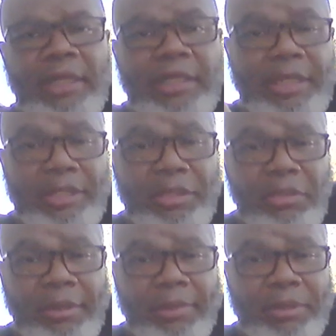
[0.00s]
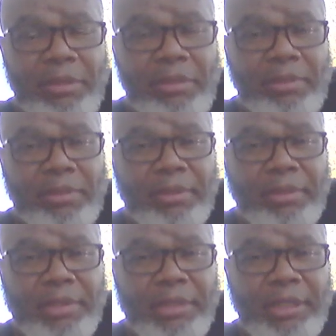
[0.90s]
Stay tuned with episode number
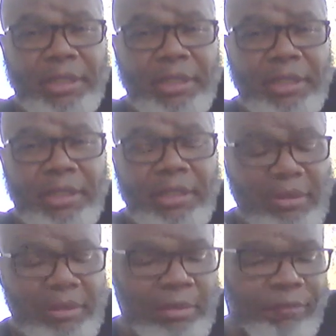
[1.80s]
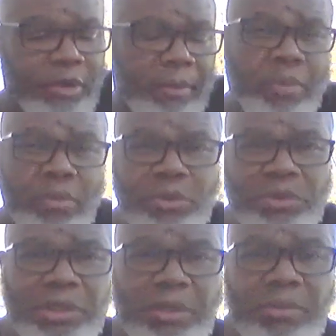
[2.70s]
36, Cigars on the Front Porch,
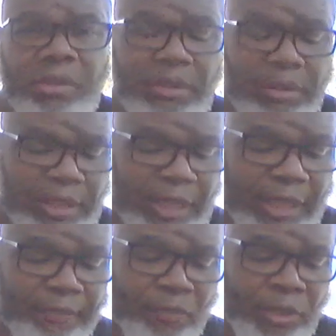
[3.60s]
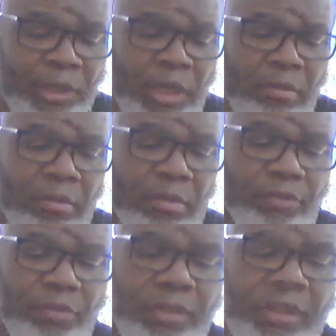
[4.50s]
with your host, Uncle Scotty,
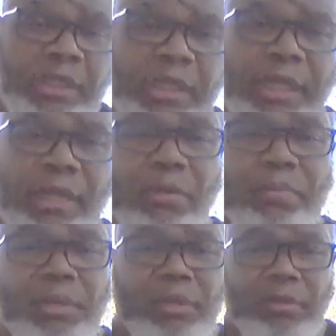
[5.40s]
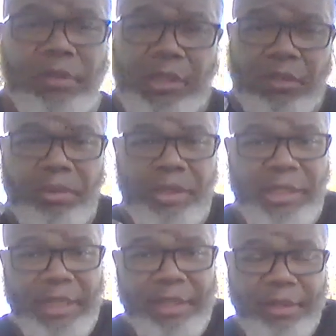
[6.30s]
reviewing the CAO Pilon. Let's hope the
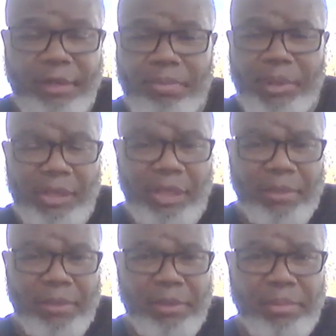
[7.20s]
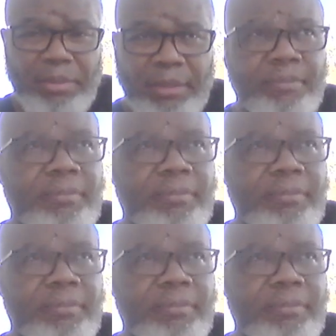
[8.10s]
second third picks it up a little bit.